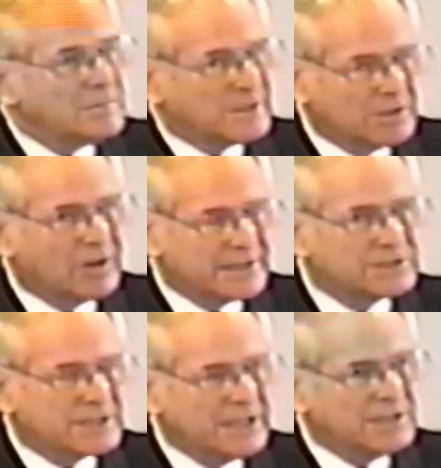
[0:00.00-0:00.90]
But God has
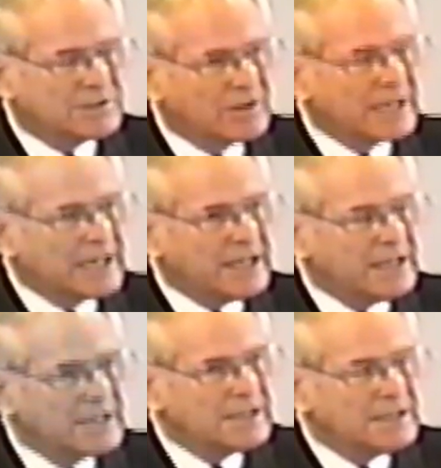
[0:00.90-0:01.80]
said eternity
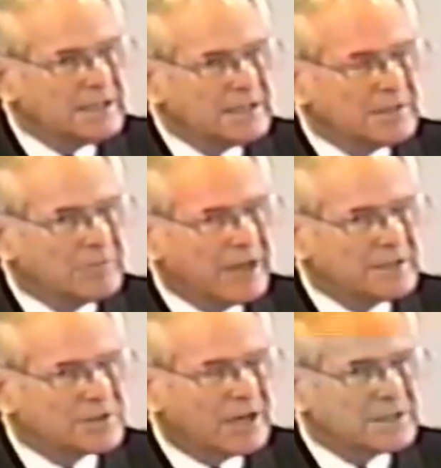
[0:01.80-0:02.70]
in
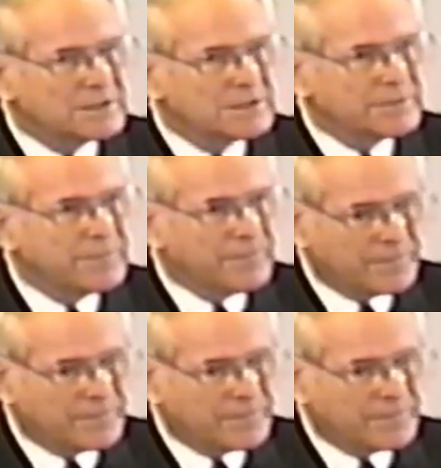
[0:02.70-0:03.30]
man's hearts.